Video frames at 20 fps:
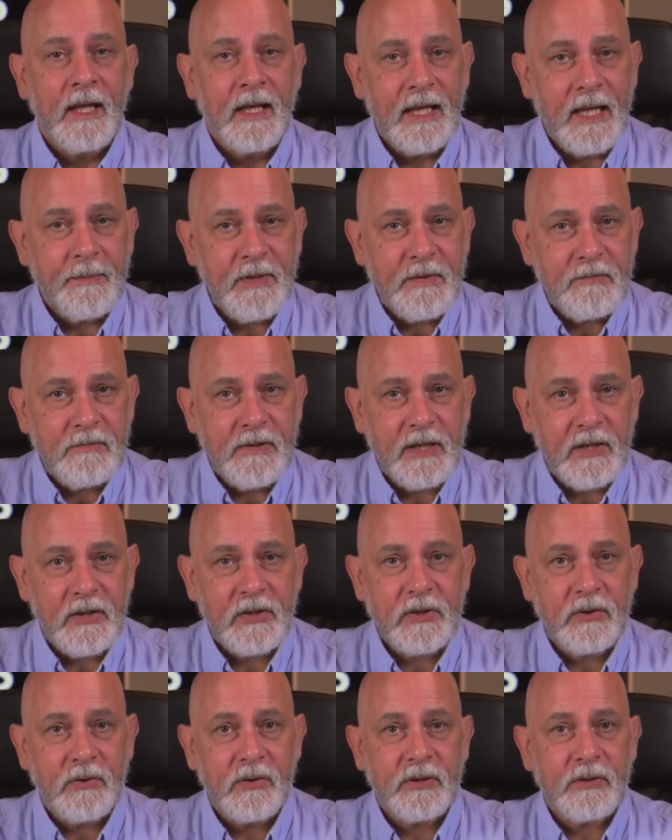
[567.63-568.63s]
Let me
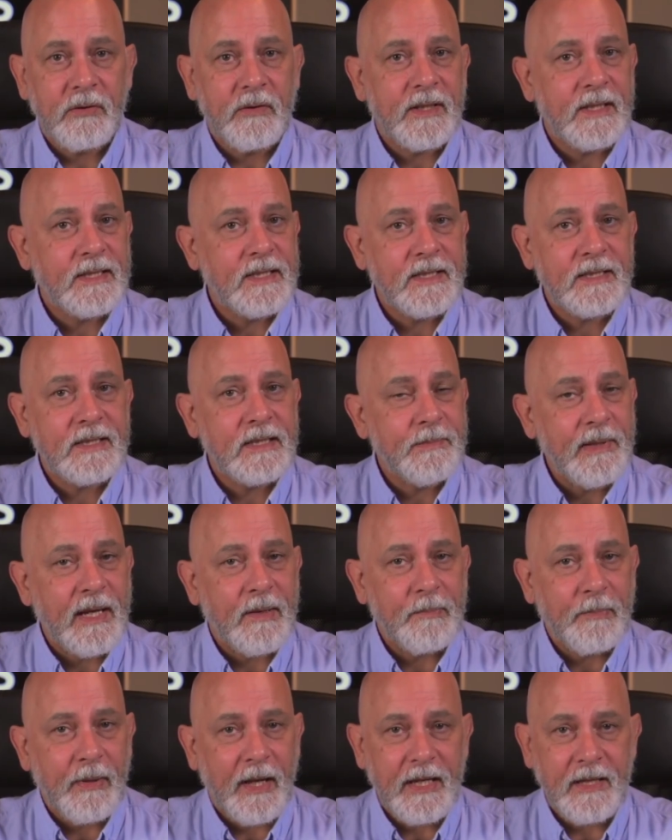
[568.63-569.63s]
reassure you, this isn't
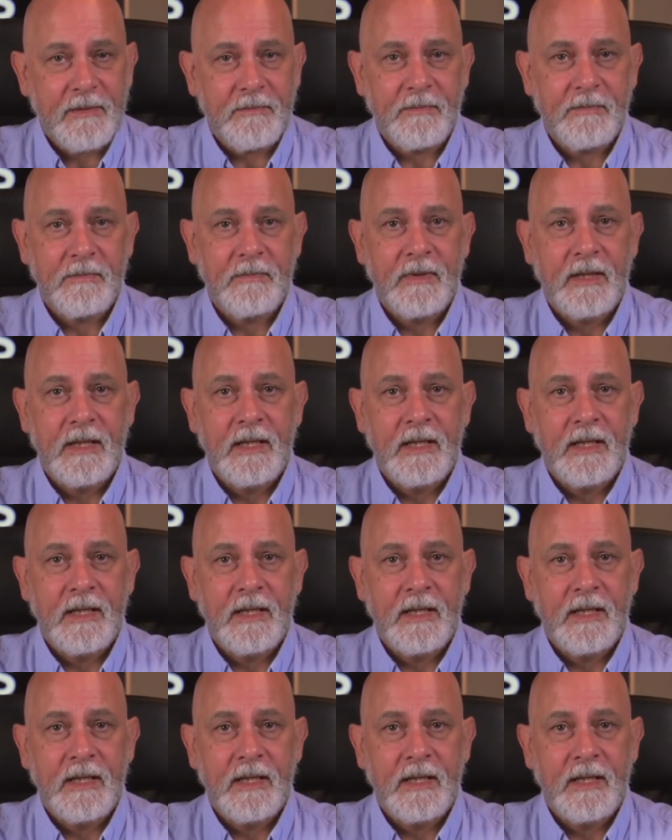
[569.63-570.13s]
about blame.